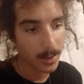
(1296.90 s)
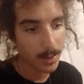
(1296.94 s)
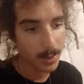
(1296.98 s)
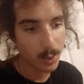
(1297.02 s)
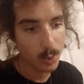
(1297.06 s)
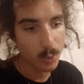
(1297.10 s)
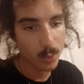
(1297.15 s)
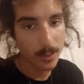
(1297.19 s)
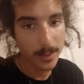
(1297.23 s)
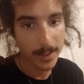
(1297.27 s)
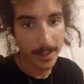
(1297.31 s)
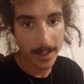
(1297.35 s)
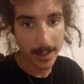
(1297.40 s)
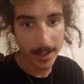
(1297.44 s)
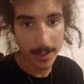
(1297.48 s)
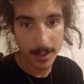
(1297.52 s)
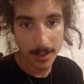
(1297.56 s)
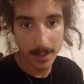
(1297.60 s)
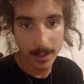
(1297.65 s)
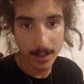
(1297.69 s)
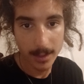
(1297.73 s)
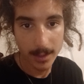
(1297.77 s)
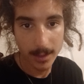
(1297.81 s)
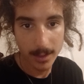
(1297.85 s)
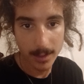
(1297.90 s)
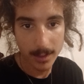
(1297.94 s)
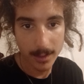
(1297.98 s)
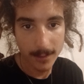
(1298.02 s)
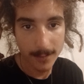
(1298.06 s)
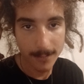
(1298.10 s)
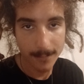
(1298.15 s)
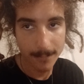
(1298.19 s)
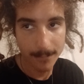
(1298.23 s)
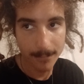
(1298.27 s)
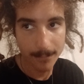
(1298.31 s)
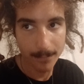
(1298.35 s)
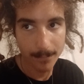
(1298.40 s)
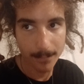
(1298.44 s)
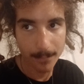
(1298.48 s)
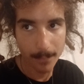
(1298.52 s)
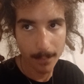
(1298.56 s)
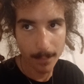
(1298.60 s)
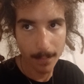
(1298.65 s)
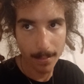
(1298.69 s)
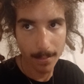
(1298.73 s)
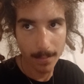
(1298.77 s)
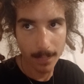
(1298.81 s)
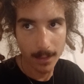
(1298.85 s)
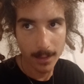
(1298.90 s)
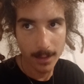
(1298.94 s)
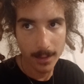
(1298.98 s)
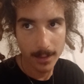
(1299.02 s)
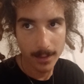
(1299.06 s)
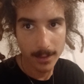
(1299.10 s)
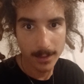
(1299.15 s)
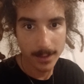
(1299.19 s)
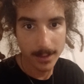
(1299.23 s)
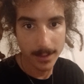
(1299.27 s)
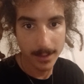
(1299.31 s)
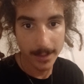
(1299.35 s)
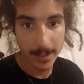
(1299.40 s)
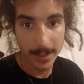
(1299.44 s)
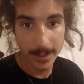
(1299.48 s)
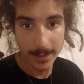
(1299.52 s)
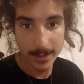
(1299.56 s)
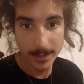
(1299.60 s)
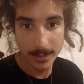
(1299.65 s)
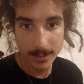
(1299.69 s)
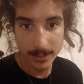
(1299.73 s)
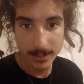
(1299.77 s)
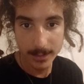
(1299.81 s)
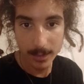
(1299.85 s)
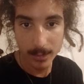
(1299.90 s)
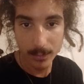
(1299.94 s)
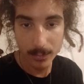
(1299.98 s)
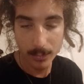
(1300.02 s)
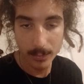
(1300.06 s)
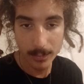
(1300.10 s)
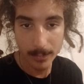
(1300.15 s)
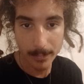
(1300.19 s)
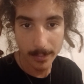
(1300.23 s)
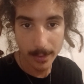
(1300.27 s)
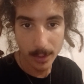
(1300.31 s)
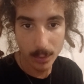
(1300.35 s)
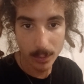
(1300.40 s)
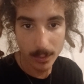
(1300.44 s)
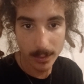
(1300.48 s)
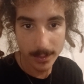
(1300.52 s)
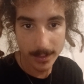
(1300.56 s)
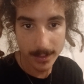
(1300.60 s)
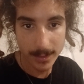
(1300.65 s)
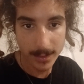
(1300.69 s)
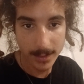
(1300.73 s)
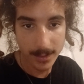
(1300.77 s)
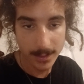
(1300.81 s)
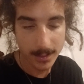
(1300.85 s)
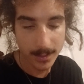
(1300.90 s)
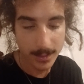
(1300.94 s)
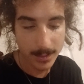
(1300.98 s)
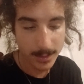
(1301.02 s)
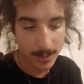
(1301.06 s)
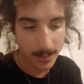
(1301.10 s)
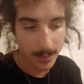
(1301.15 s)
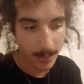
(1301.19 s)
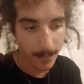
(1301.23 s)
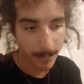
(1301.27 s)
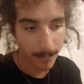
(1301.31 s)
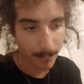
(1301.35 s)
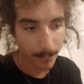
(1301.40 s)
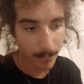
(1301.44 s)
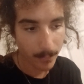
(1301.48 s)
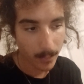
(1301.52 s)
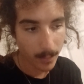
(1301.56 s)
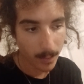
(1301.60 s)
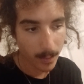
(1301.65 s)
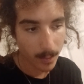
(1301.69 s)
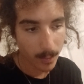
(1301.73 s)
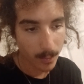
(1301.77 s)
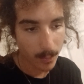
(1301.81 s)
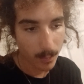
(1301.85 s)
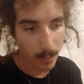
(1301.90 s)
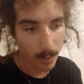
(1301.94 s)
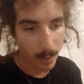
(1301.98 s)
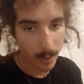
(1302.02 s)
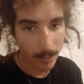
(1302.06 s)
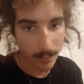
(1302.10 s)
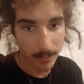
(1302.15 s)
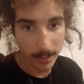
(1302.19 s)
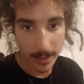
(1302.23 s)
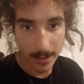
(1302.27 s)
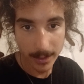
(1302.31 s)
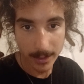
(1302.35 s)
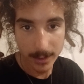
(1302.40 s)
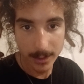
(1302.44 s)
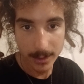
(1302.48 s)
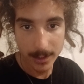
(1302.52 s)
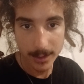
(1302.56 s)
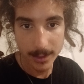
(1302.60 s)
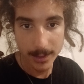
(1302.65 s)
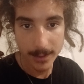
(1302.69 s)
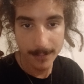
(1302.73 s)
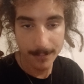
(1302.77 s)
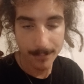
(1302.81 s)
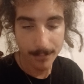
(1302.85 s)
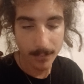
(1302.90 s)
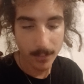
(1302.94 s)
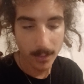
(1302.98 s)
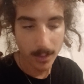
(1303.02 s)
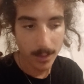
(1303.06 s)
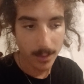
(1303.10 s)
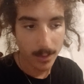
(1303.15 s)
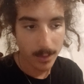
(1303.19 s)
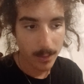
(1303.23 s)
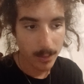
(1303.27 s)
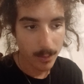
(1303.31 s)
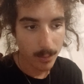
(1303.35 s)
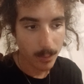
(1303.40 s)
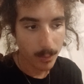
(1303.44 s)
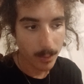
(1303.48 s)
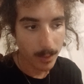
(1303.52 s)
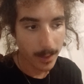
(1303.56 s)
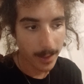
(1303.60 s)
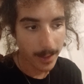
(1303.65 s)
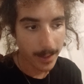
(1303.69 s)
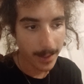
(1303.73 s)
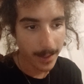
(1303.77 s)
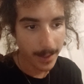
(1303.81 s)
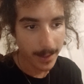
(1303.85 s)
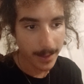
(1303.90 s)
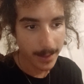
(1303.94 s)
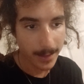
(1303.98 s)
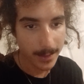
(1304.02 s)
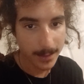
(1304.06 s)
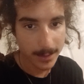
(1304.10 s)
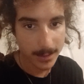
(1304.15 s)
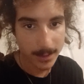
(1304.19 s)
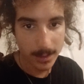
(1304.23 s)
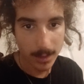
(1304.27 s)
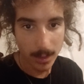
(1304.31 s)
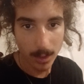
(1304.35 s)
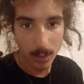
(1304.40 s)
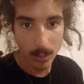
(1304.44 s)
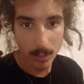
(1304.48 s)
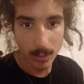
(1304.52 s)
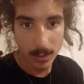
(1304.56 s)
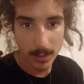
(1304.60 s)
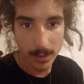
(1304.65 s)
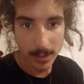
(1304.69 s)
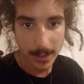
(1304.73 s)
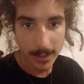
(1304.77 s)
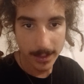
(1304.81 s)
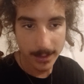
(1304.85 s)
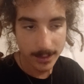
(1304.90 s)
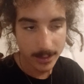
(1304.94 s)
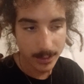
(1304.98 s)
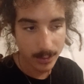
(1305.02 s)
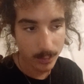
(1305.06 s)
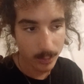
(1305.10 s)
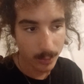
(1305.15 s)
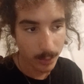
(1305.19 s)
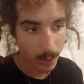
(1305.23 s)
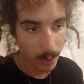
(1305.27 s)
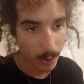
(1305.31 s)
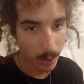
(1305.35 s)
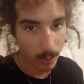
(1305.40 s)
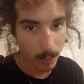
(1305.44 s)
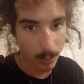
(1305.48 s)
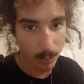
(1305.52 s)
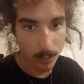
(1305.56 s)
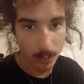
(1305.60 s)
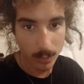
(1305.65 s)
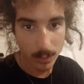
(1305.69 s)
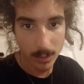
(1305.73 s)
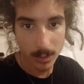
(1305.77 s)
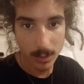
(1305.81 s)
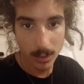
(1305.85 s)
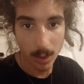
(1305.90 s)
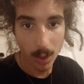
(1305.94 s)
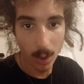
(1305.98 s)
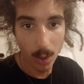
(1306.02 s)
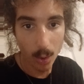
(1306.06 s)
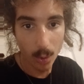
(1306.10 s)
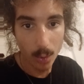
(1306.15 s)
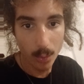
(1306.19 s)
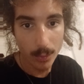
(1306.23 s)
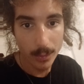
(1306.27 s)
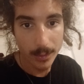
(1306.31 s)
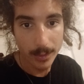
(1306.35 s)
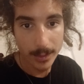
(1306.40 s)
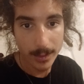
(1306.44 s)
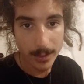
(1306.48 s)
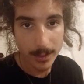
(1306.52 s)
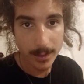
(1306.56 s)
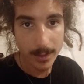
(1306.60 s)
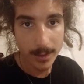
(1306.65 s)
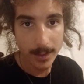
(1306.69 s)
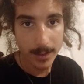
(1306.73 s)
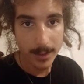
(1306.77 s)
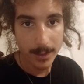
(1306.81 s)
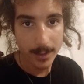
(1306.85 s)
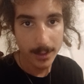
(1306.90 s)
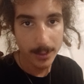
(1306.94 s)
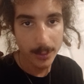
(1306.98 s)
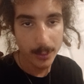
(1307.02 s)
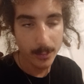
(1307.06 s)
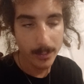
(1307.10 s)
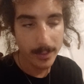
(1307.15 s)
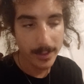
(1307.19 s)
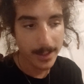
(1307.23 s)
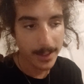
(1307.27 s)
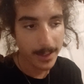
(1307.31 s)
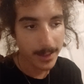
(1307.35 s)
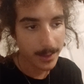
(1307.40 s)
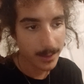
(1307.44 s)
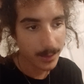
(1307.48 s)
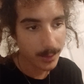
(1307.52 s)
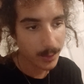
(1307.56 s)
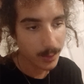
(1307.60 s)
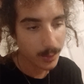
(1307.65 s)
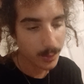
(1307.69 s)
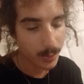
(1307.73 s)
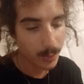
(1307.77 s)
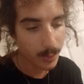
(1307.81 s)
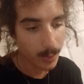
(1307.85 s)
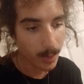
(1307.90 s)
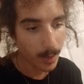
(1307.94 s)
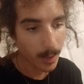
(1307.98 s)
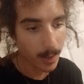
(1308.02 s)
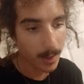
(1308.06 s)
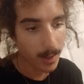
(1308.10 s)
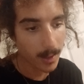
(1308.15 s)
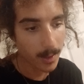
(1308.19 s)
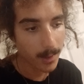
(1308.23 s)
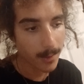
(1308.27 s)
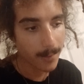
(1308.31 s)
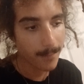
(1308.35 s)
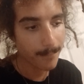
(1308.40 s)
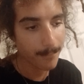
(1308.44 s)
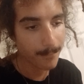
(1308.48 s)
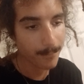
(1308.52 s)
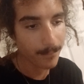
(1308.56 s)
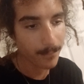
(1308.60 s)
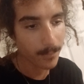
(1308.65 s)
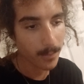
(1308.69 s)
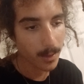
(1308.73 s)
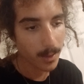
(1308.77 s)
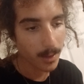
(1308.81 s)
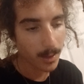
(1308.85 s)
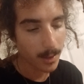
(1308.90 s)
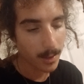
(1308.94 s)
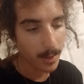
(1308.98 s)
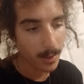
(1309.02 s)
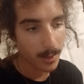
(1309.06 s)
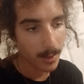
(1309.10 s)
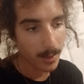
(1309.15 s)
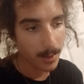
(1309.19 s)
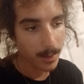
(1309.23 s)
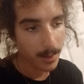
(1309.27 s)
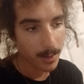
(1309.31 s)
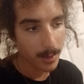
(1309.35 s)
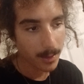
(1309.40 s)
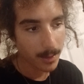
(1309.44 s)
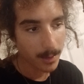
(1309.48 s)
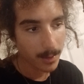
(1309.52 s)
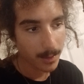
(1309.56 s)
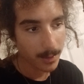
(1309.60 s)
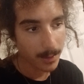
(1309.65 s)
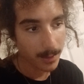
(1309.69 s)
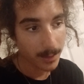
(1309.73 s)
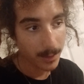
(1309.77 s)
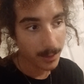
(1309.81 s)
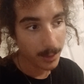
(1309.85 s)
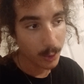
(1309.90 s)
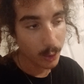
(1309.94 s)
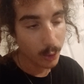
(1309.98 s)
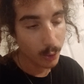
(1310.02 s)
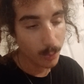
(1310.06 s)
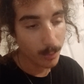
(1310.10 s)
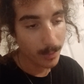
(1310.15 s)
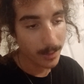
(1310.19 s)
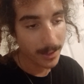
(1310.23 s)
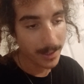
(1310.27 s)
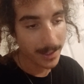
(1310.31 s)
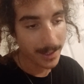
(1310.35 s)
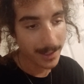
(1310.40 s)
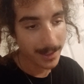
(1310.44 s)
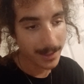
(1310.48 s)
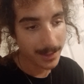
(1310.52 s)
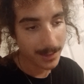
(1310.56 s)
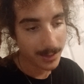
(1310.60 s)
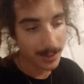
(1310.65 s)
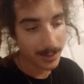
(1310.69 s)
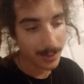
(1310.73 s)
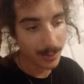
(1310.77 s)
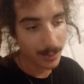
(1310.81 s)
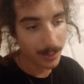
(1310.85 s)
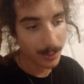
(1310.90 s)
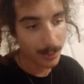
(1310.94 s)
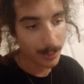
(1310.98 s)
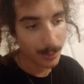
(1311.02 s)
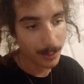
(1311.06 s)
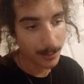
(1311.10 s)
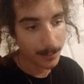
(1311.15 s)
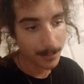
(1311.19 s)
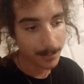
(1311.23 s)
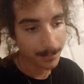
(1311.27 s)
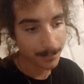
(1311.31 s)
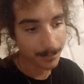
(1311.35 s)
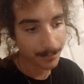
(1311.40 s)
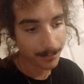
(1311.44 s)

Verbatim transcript: you can um, connect yourself with purities of energy, right? And then slowly, as you grow older, you begin to um, you begin to